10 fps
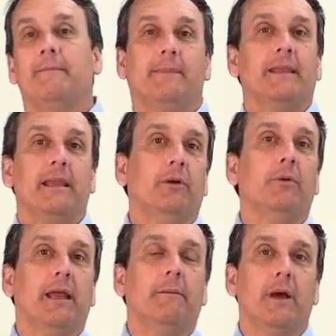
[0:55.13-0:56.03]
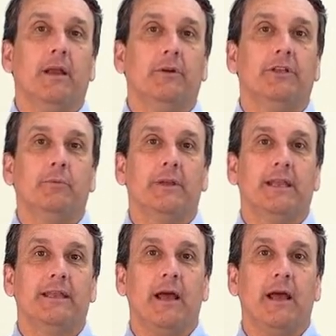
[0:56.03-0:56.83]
then create models to predict